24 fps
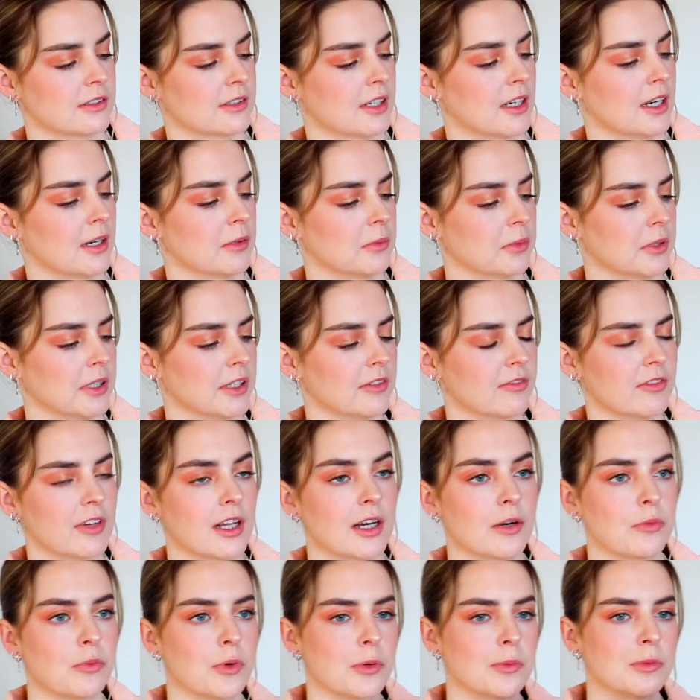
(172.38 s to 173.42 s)
I believe
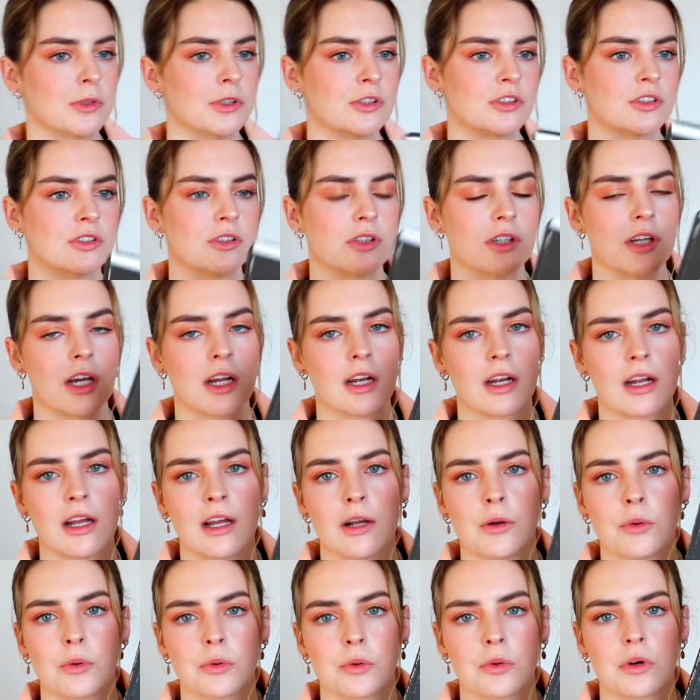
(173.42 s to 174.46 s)
that women should get
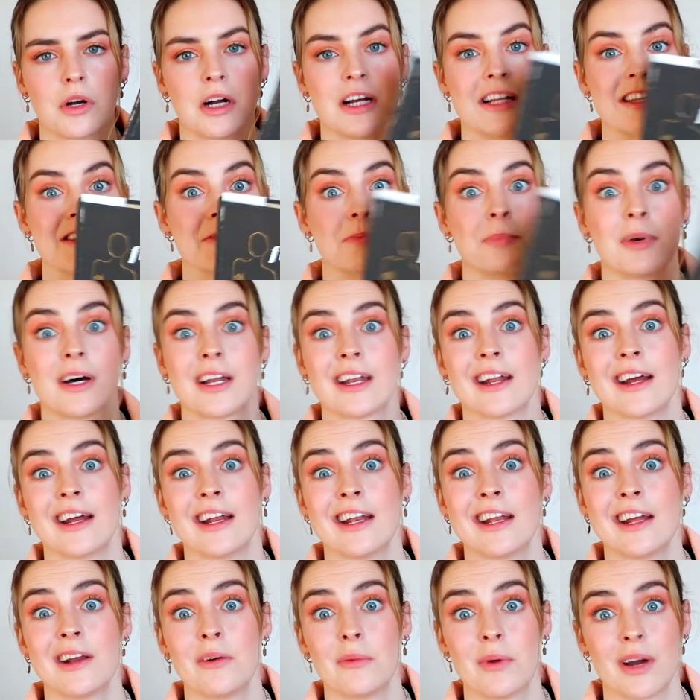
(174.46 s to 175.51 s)
equal rights. But
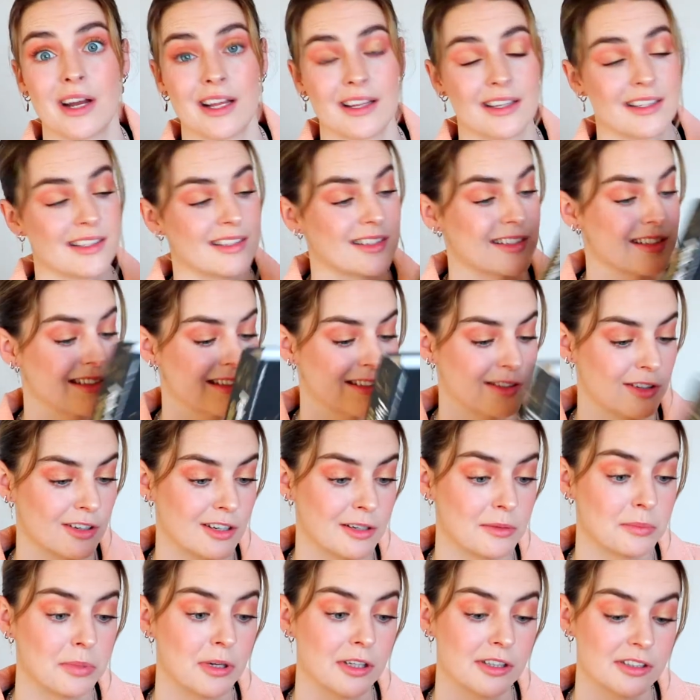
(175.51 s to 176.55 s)
anyway, this is not
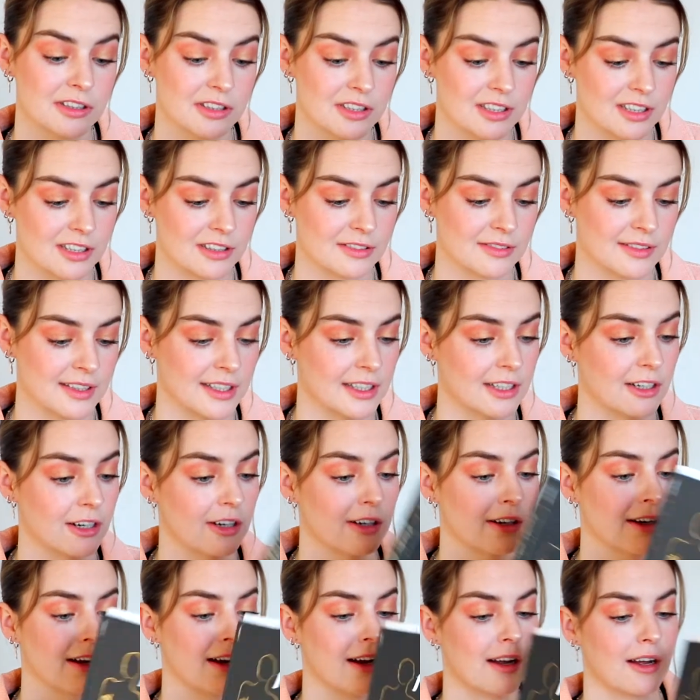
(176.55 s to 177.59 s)
a politics
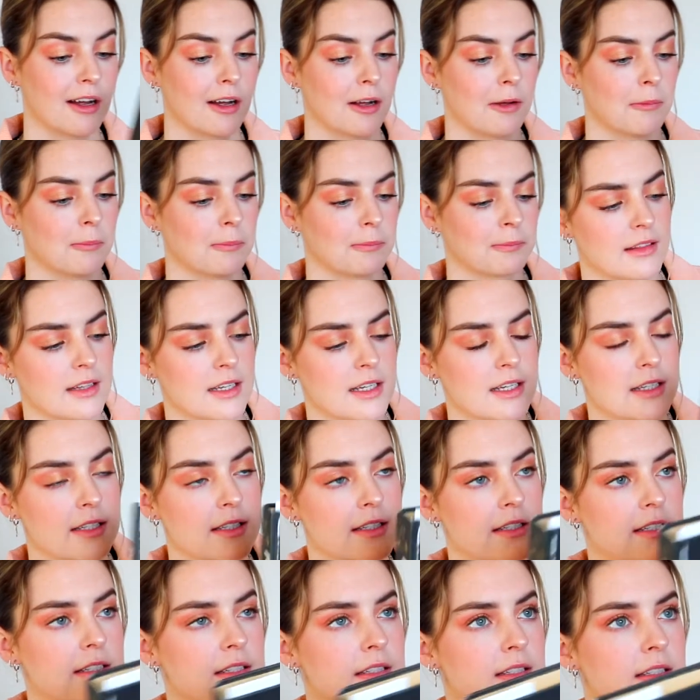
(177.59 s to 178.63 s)
video.
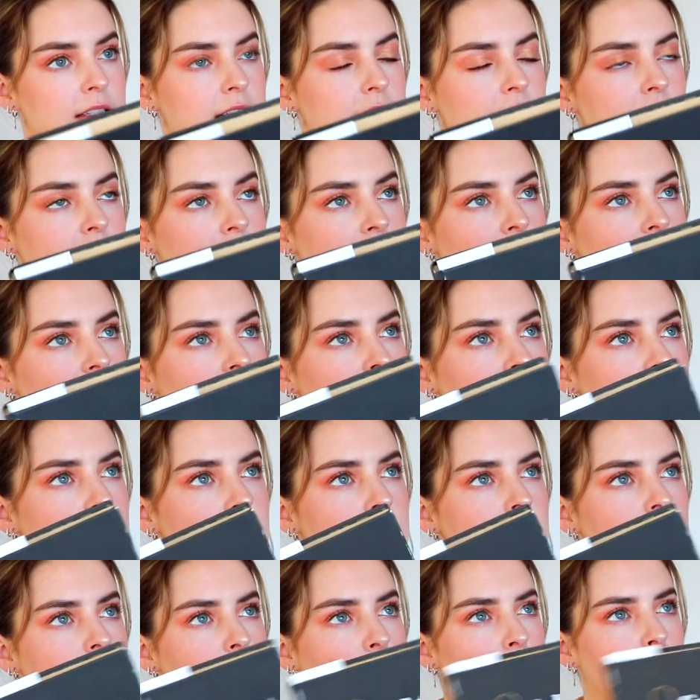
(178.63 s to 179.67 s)

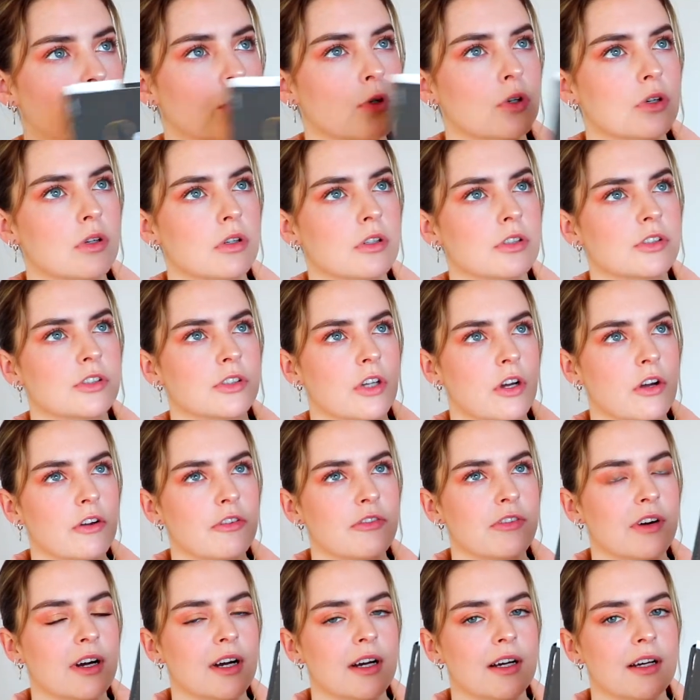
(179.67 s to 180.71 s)
This book so
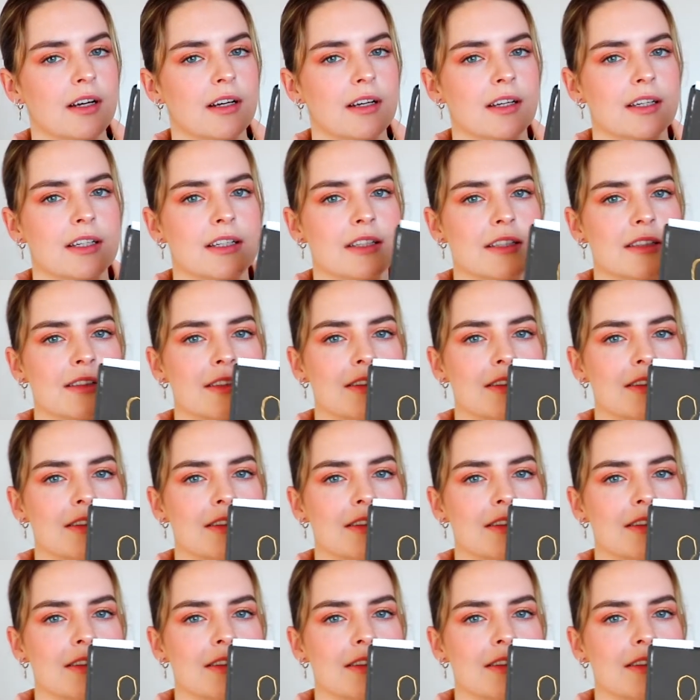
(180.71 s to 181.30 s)
far is